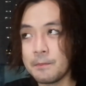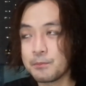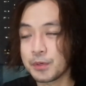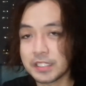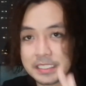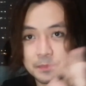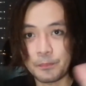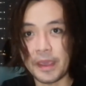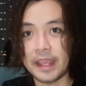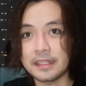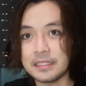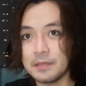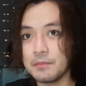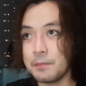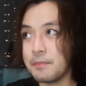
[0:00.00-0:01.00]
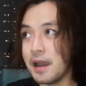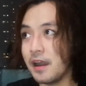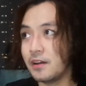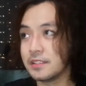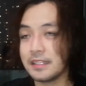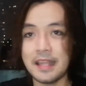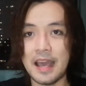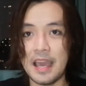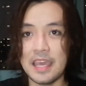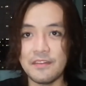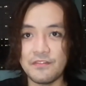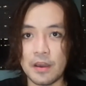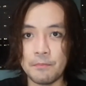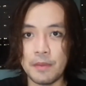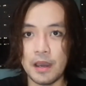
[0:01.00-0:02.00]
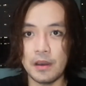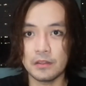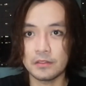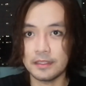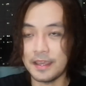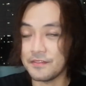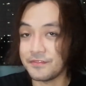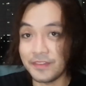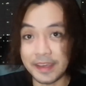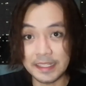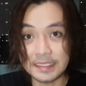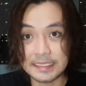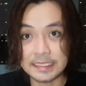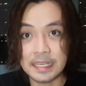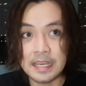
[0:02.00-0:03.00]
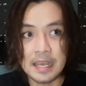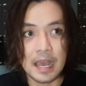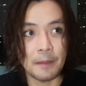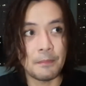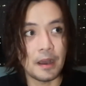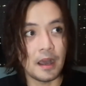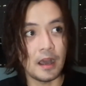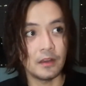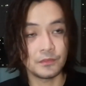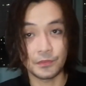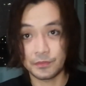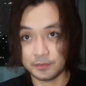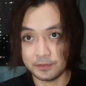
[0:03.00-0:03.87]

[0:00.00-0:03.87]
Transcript: perspective about life, about events, about